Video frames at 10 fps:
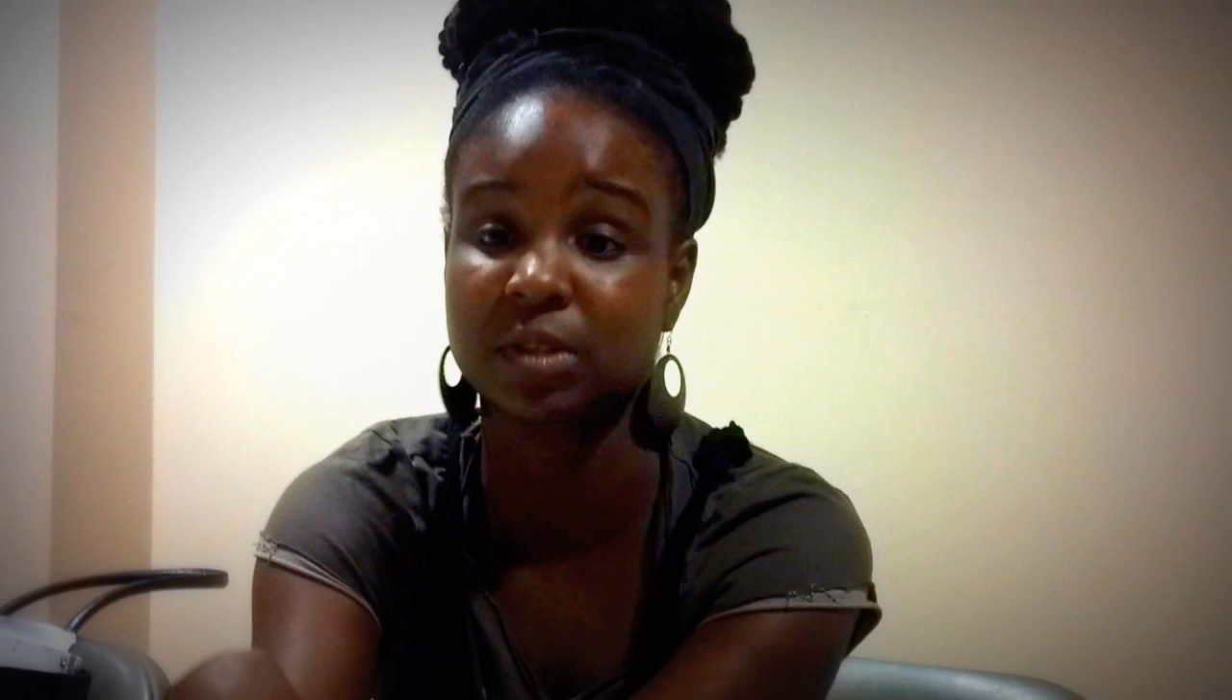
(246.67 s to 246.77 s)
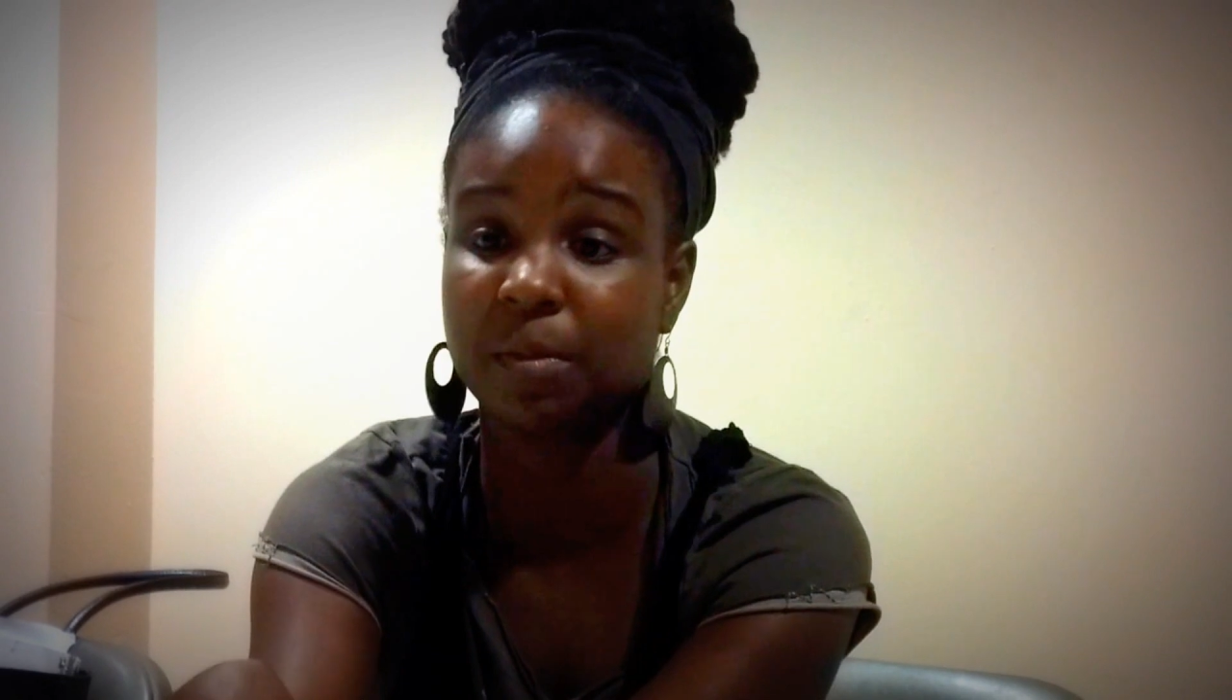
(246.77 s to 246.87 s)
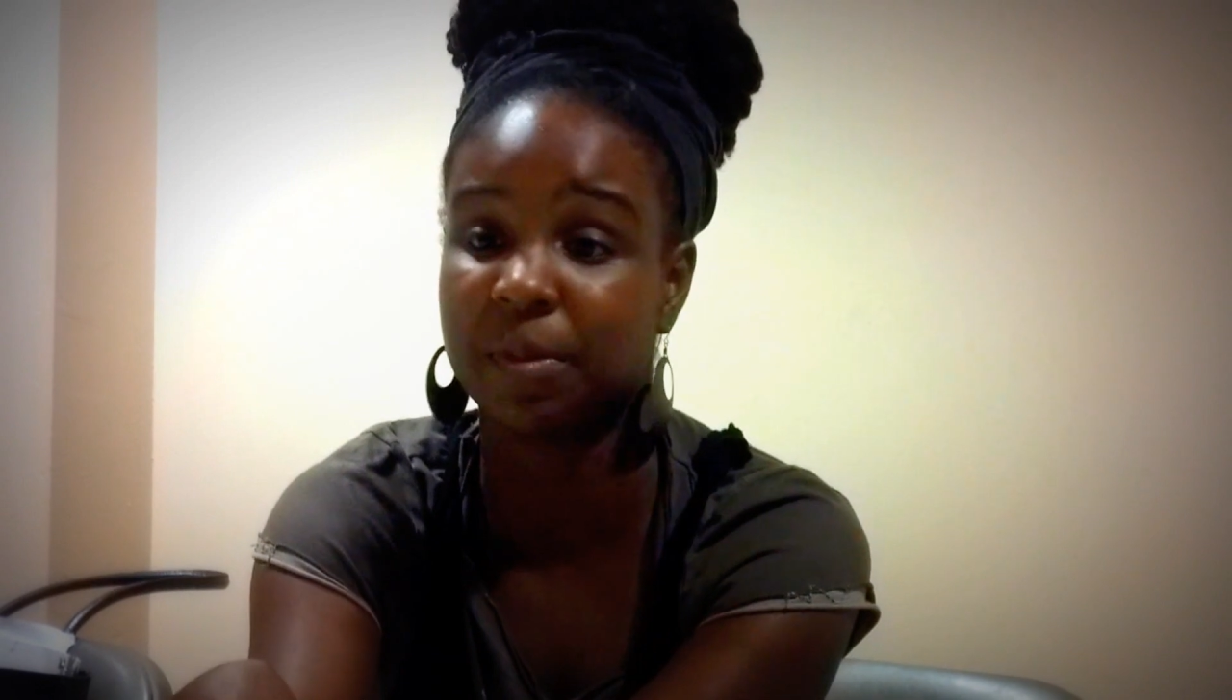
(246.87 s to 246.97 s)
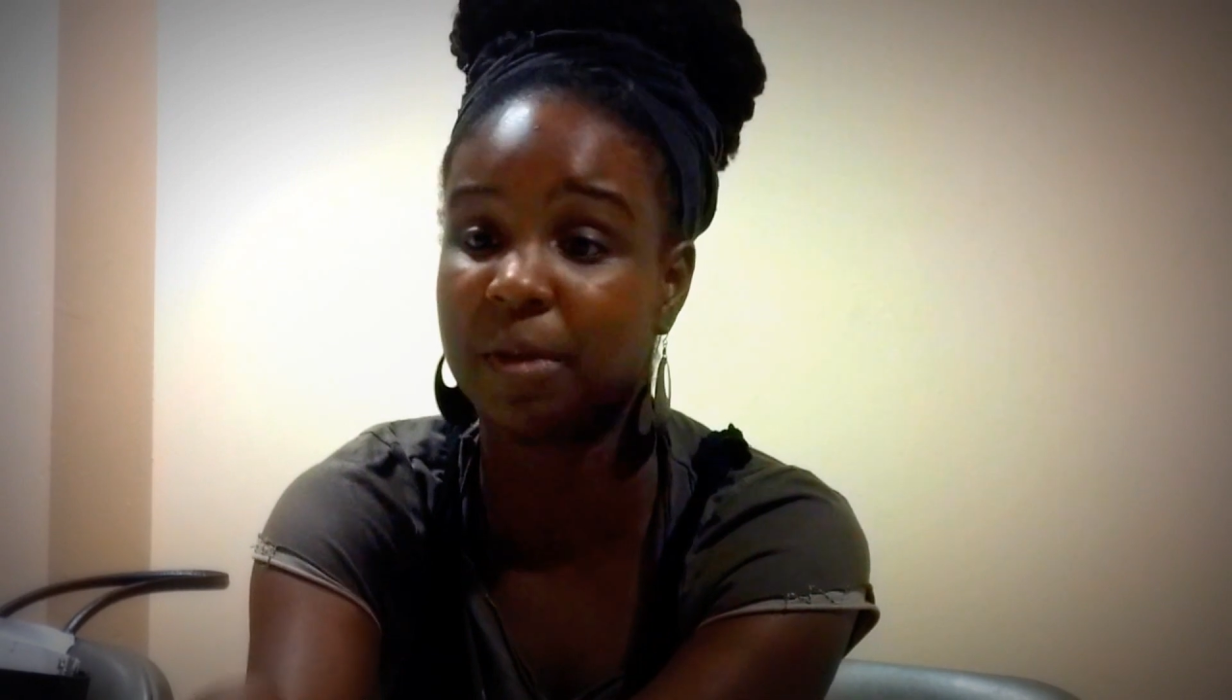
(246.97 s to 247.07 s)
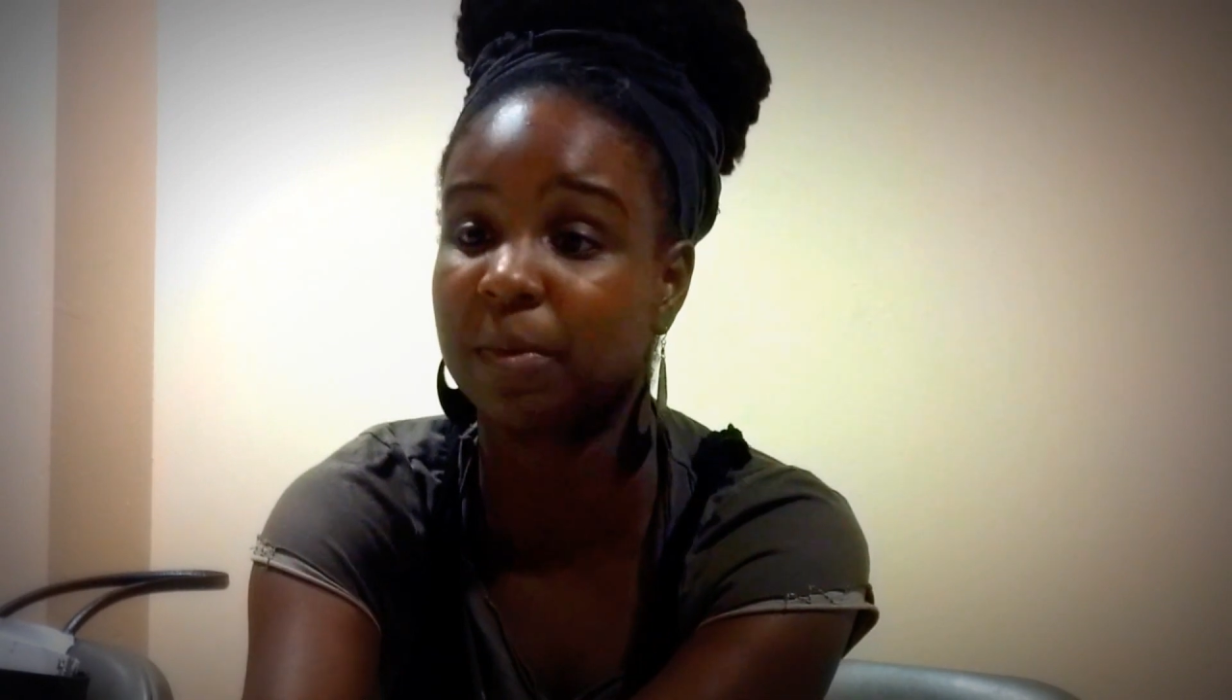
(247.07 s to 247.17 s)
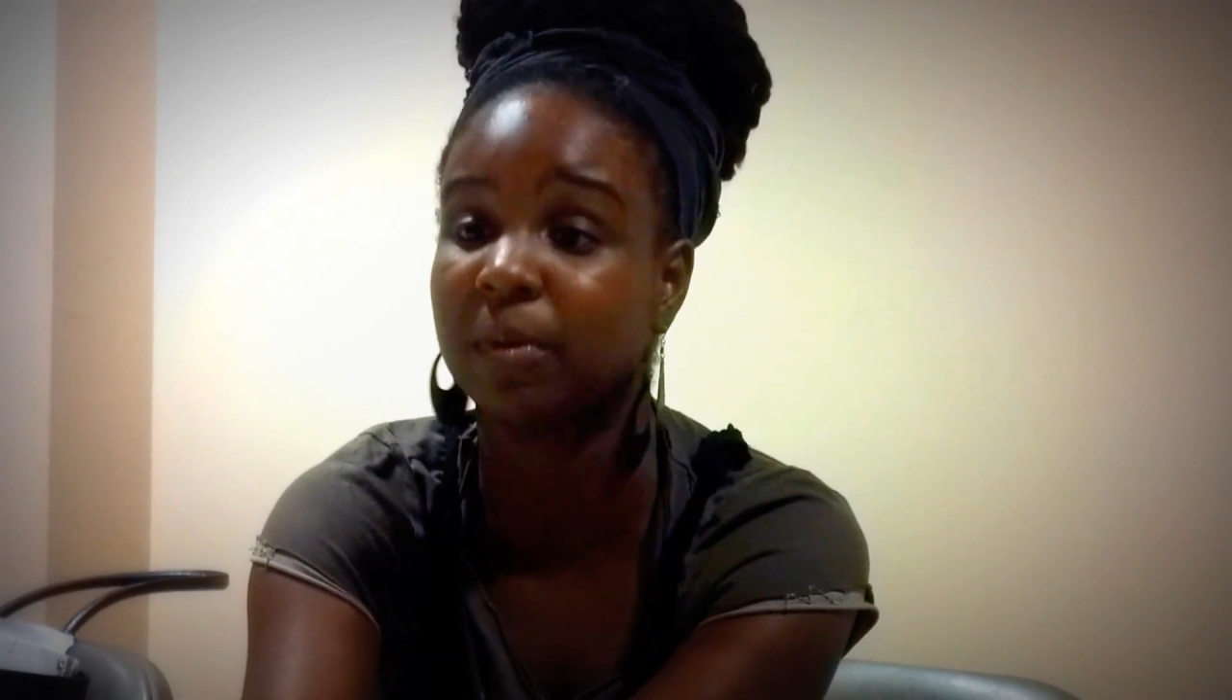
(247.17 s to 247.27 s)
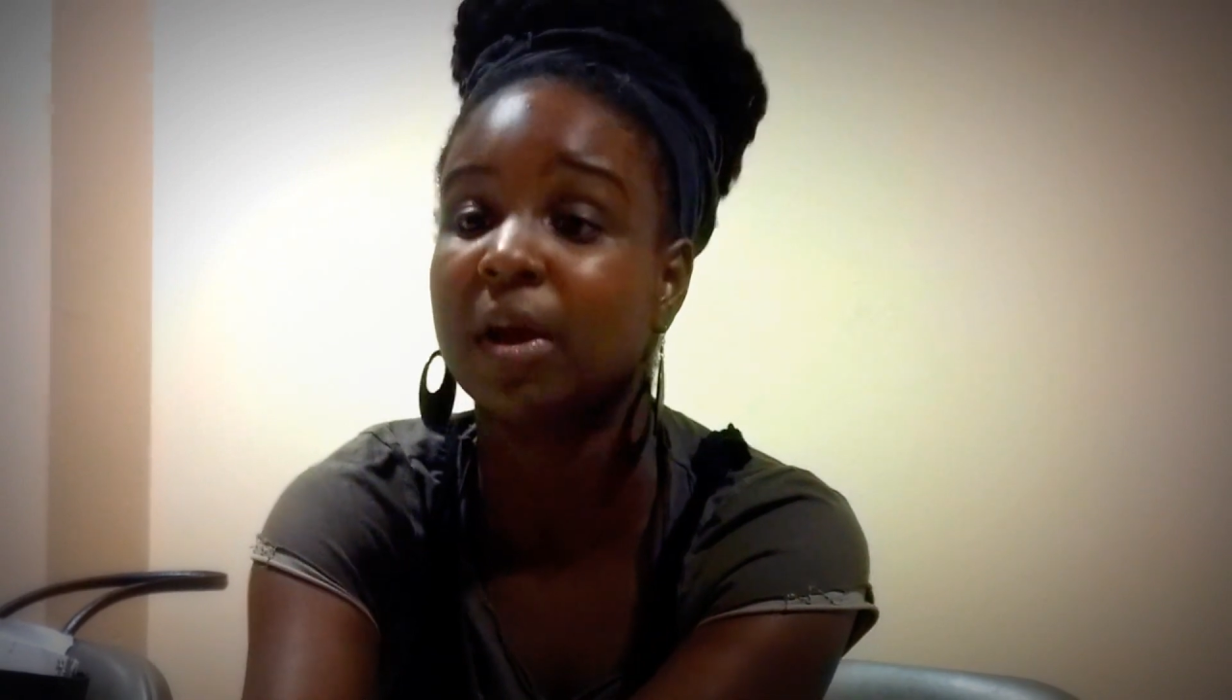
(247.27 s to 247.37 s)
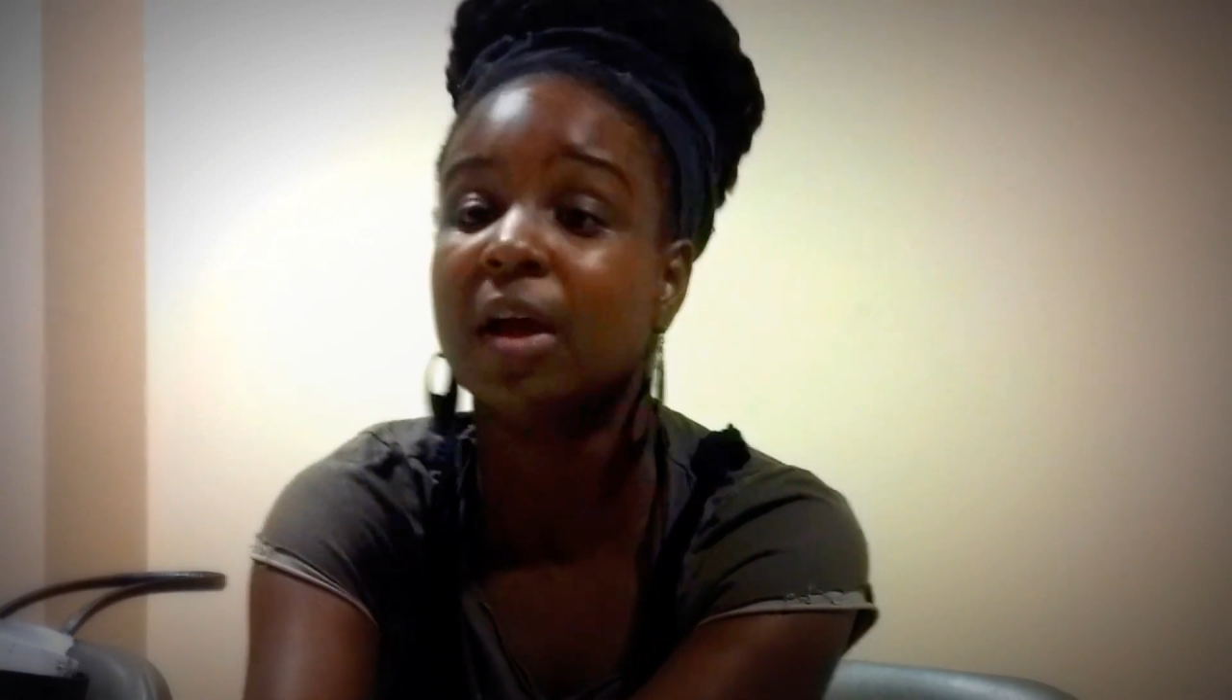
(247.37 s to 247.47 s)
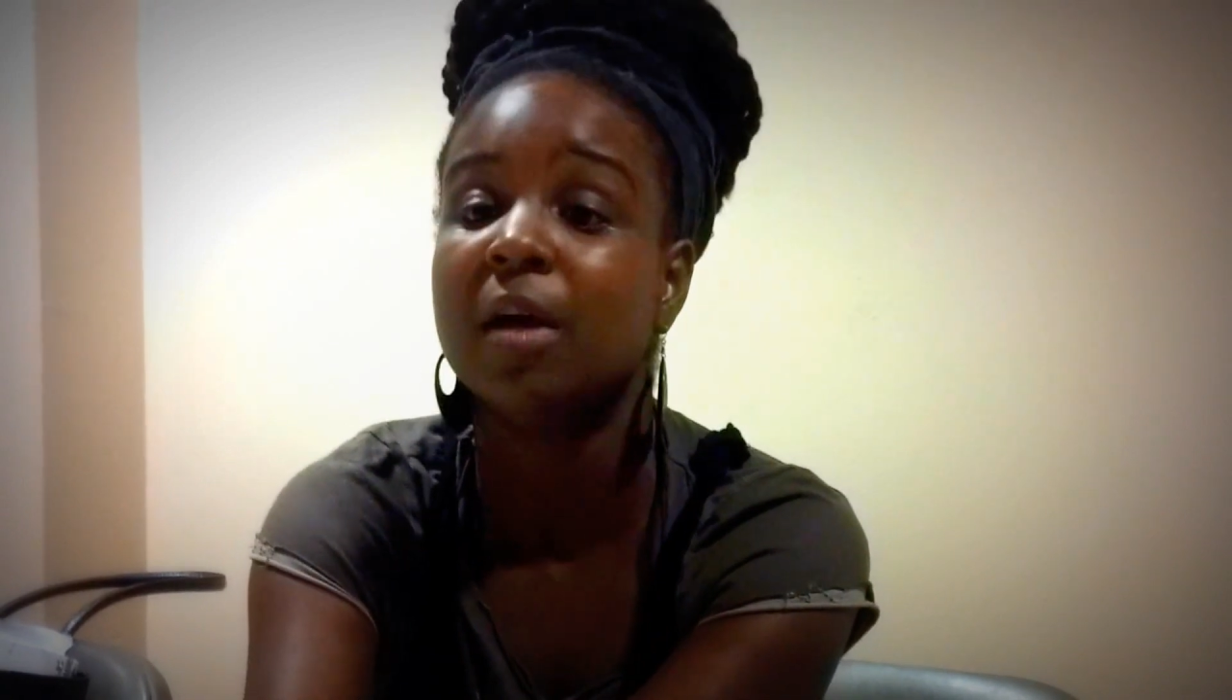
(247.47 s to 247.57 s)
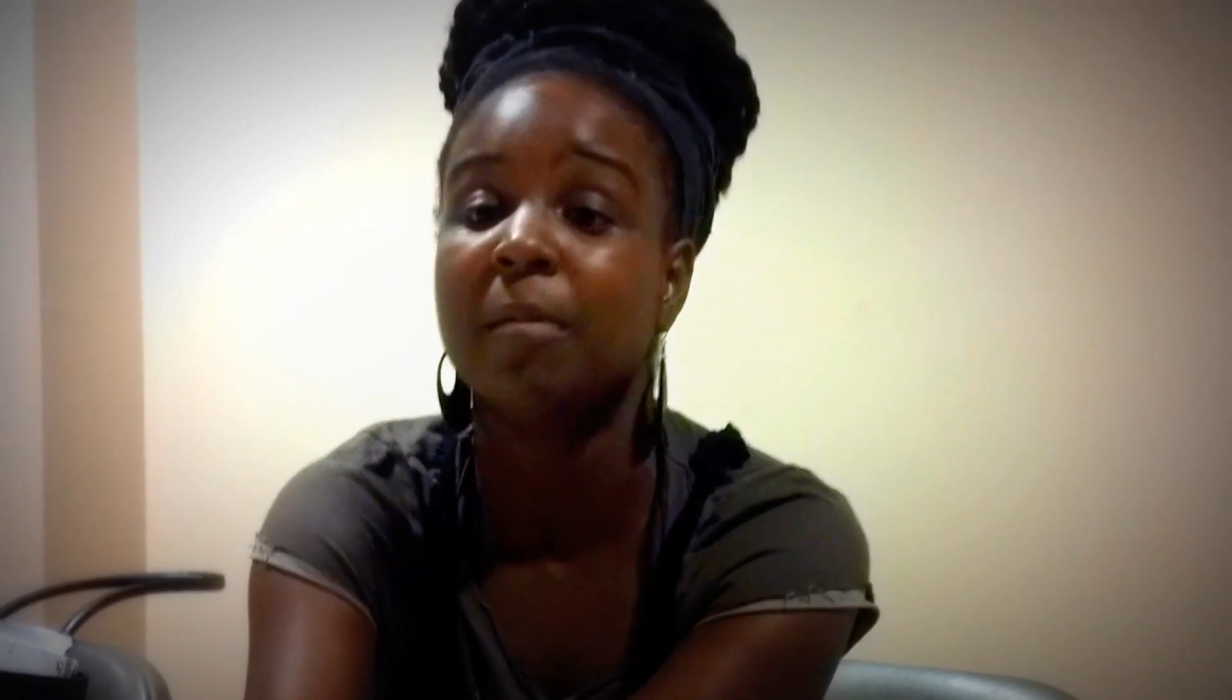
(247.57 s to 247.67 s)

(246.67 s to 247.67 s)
some people